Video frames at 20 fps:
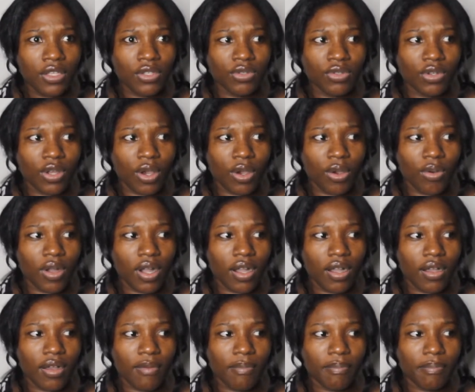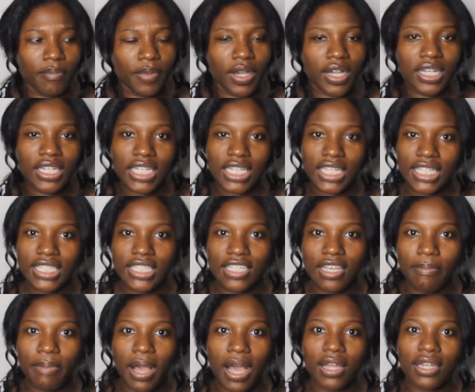you know,
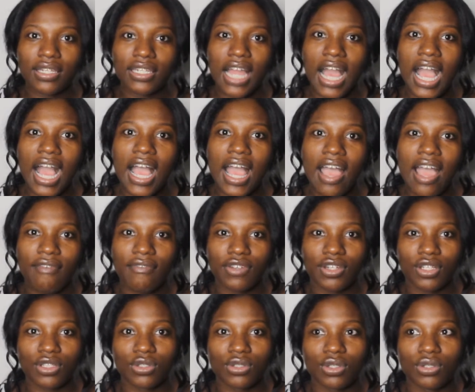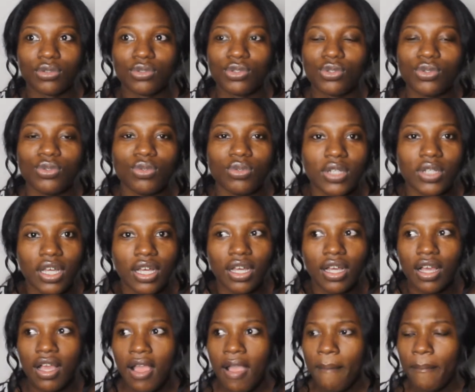uneasy about not having a
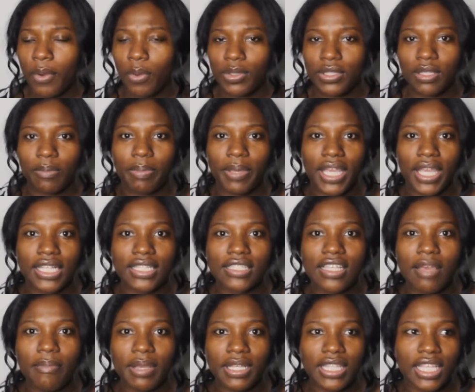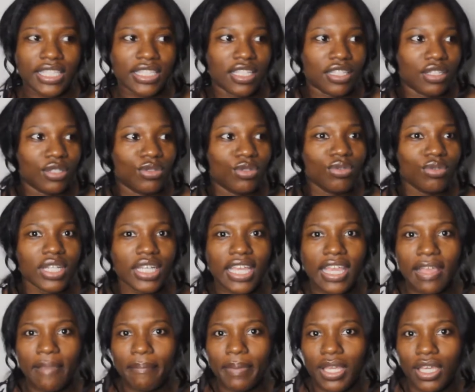doula. But with the pandemic, they said the doula
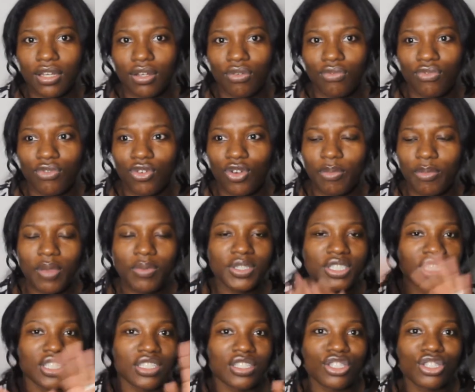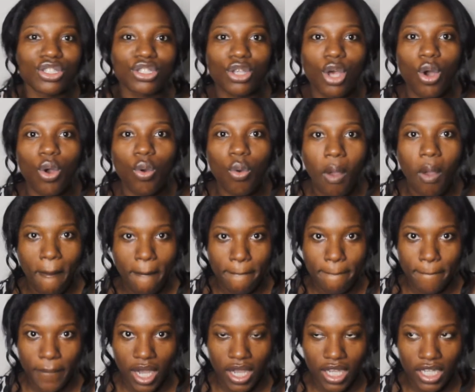can't be in the room. It was just so
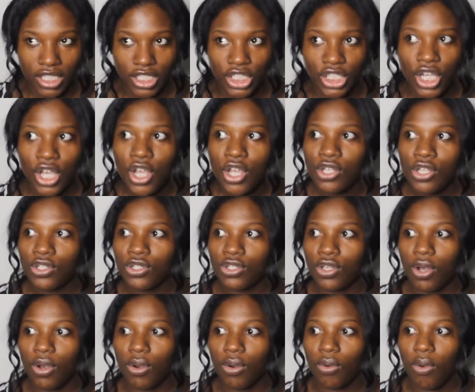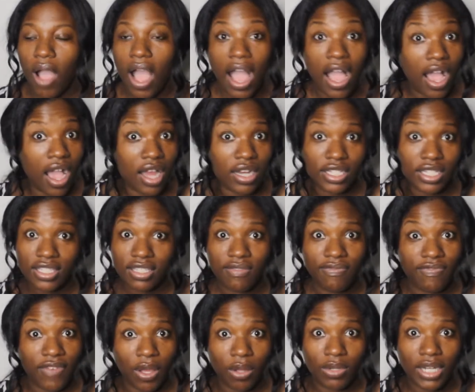much. So I honestly
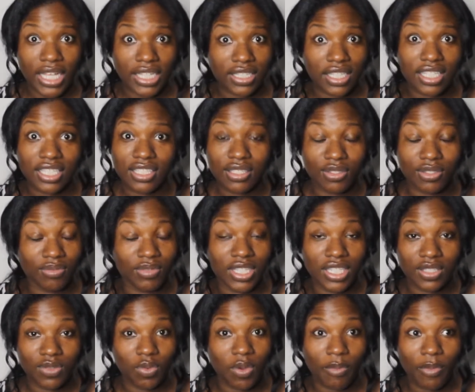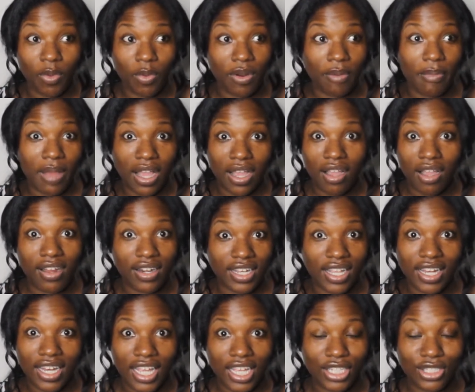felt like these women were my
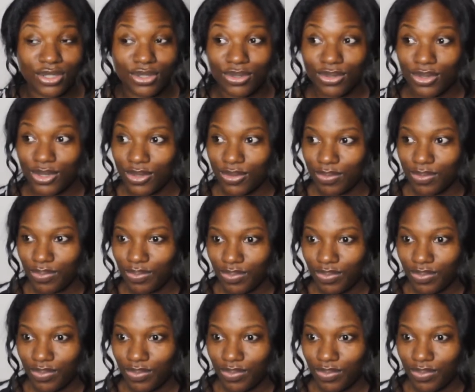guardian angels.